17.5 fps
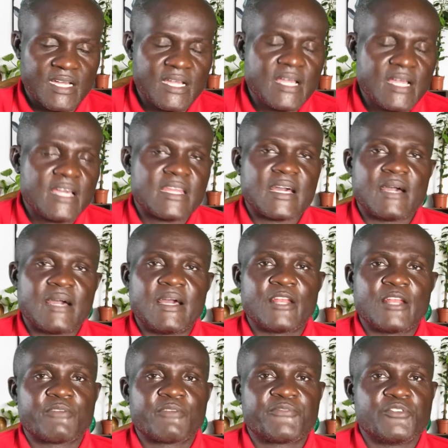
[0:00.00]
Now, a lot
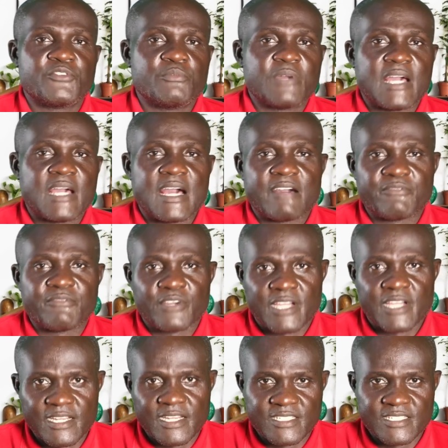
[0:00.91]
of you have
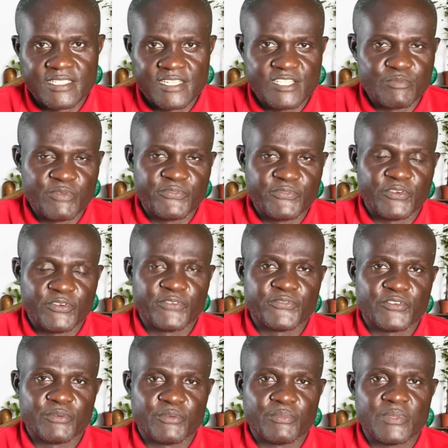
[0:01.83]
heard this before
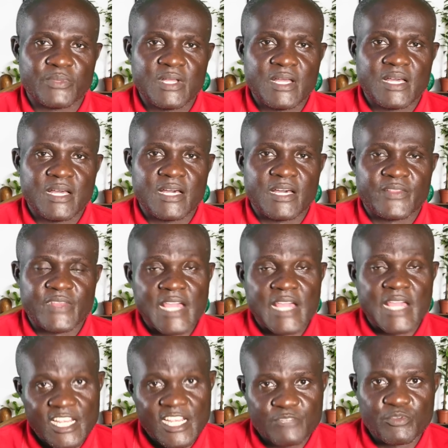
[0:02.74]
from the
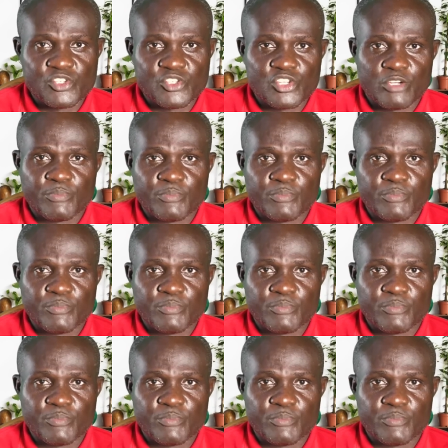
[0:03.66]
Archbishop